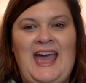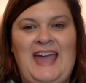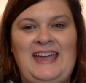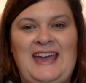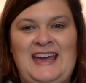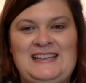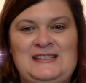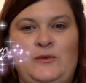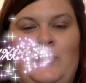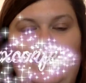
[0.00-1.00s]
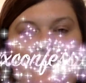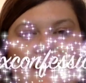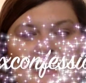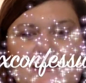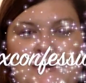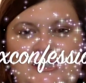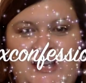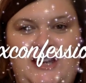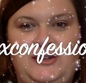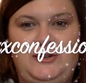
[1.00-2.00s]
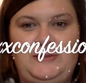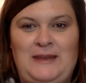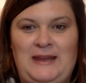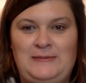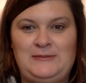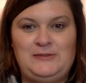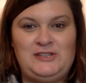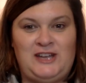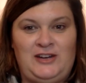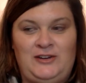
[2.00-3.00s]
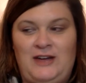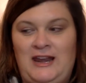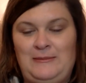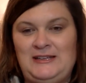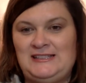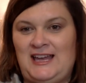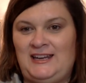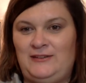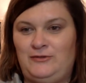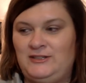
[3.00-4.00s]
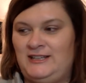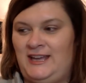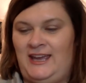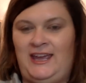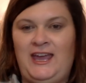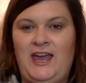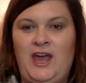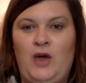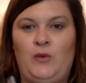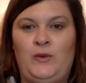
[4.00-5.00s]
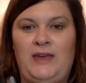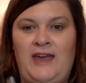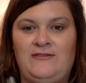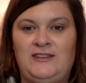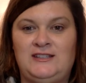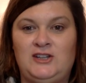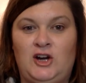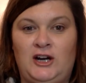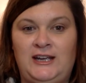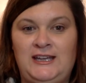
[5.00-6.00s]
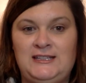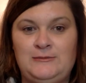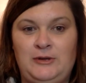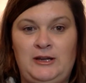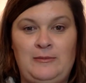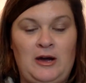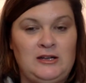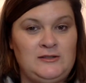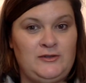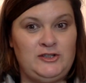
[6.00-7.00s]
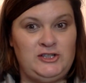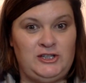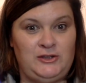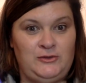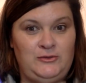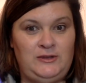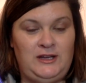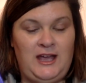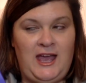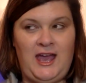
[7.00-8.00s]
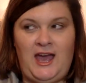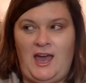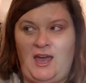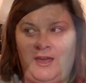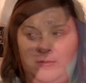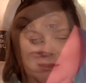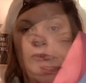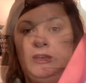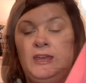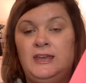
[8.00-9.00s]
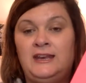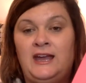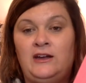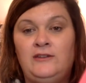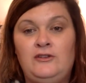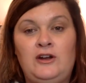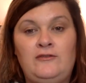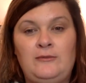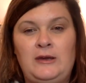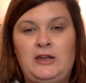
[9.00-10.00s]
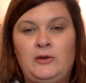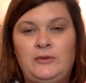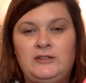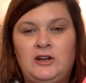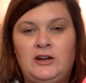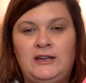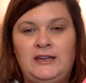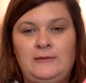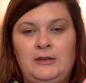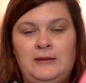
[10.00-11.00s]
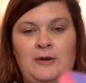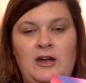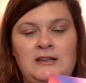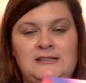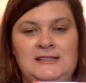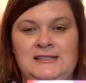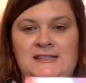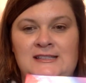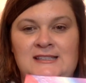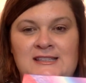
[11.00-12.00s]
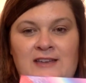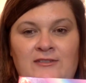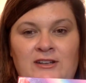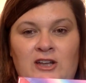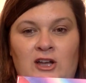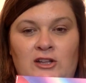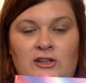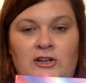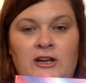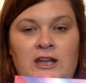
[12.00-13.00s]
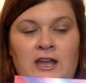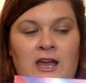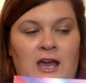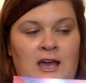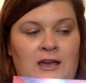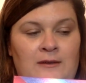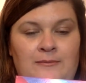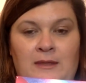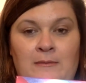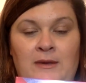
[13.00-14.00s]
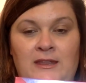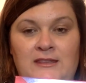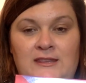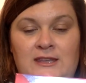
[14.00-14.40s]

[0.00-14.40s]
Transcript: Hey guys, welcome back to my channel. My name's Michelle and I'm excited for today. We have the Target Beauty Box for June. At least now, if you're not familiar with Target Beauty Box, this is a $7 a month